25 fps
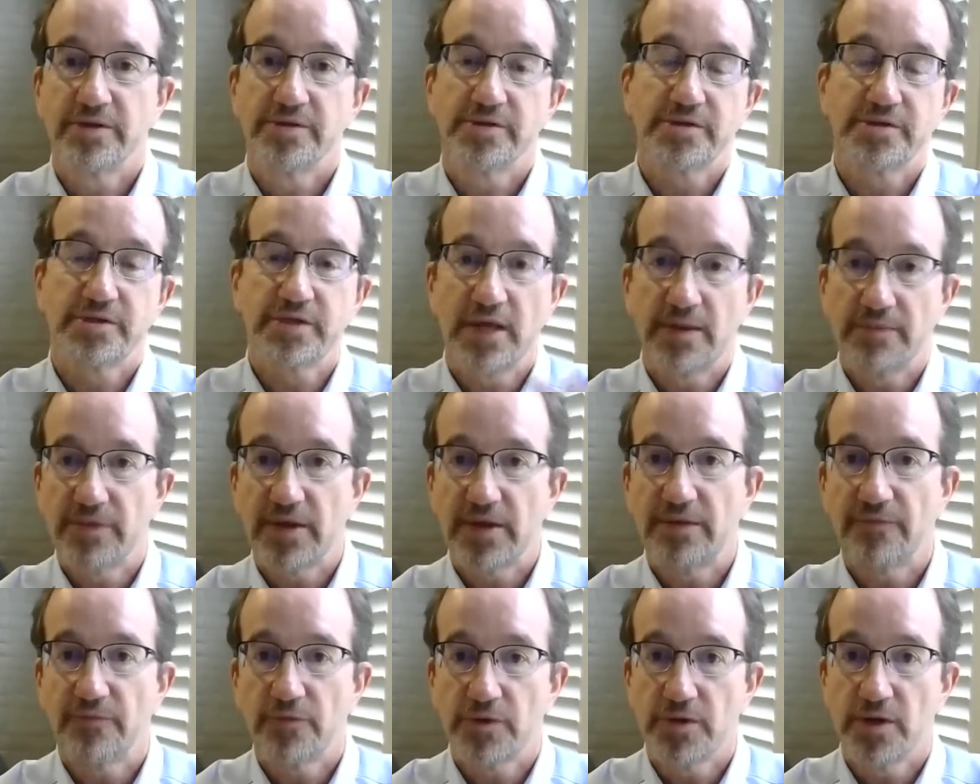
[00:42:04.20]
did the same
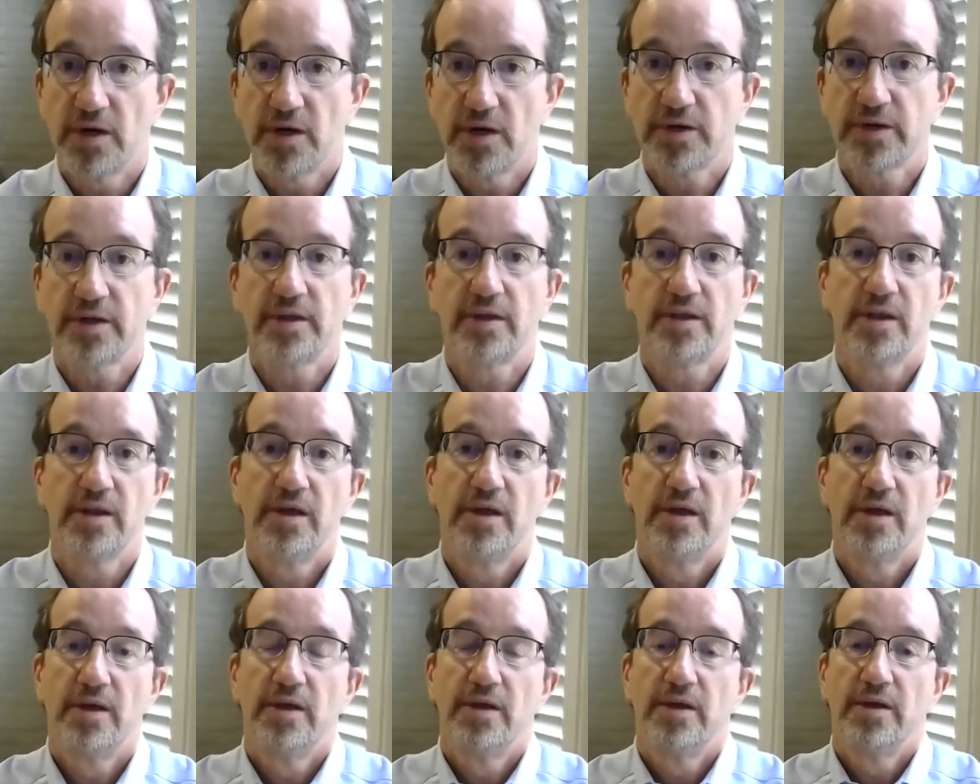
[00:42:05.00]
thing for Youngkin,
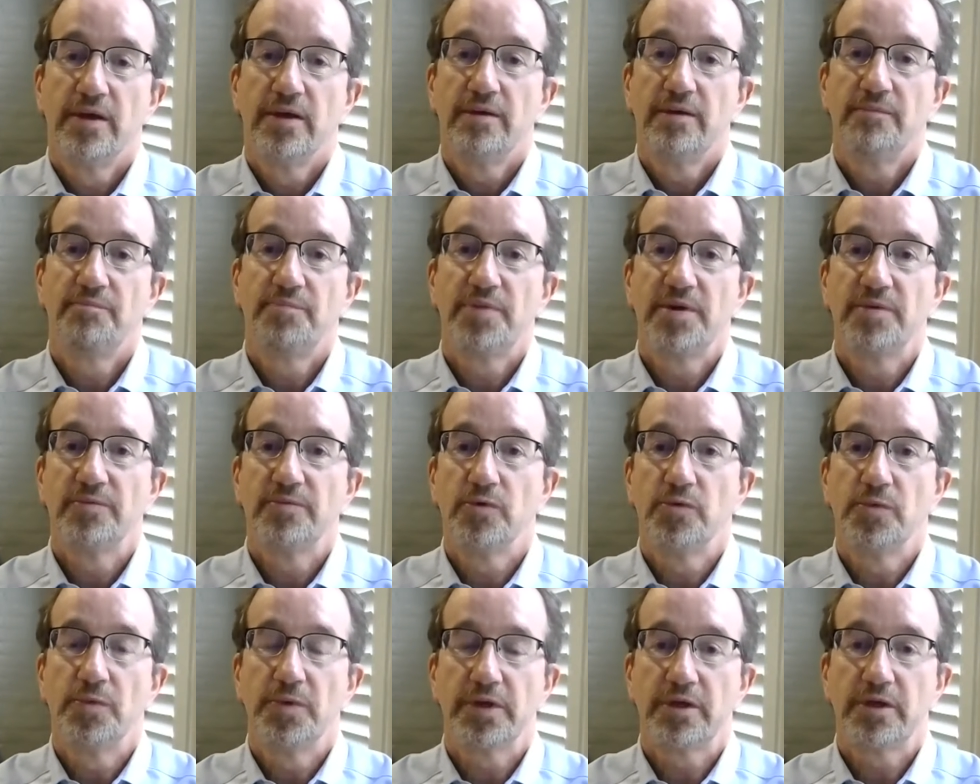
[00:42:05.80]

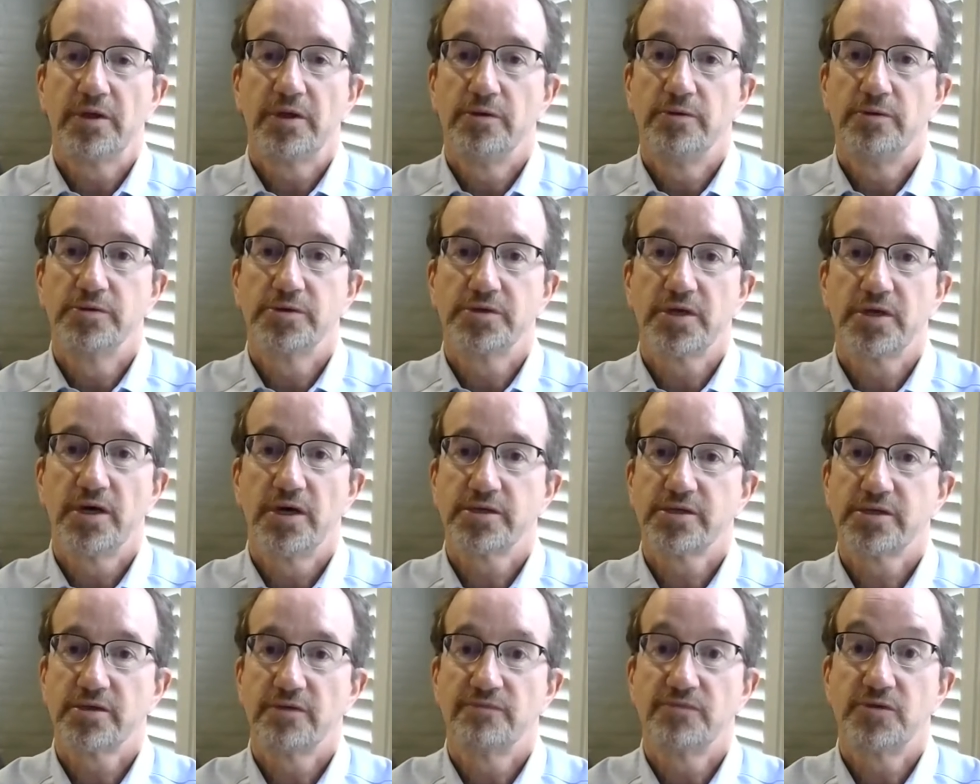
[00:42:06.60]
people would accuse
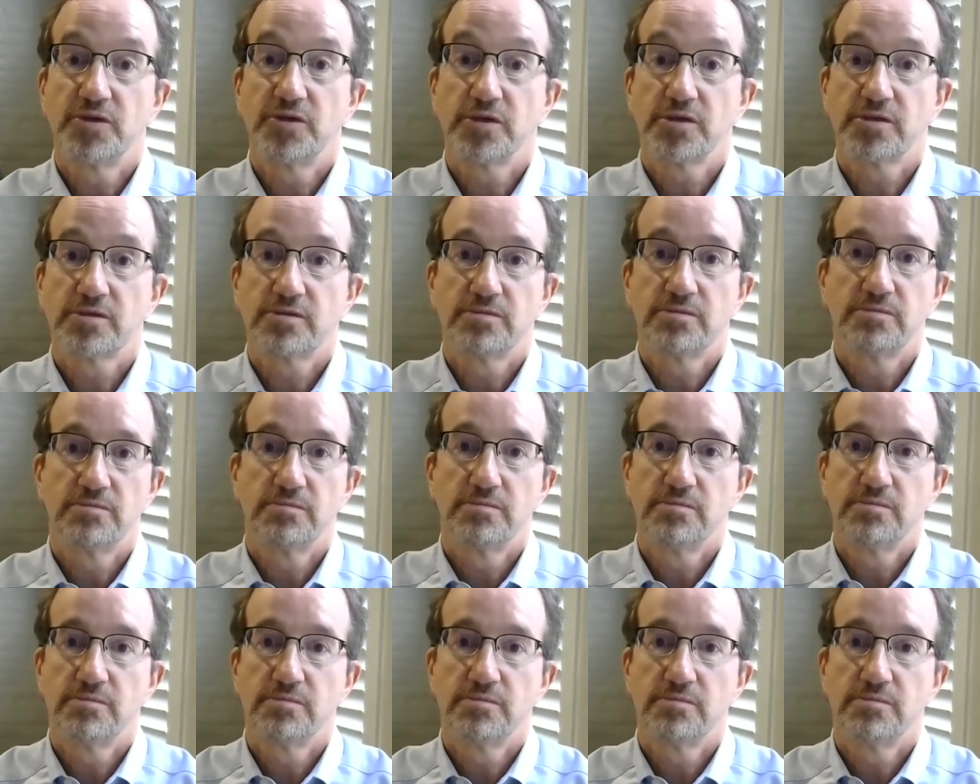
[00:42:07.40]
us of just,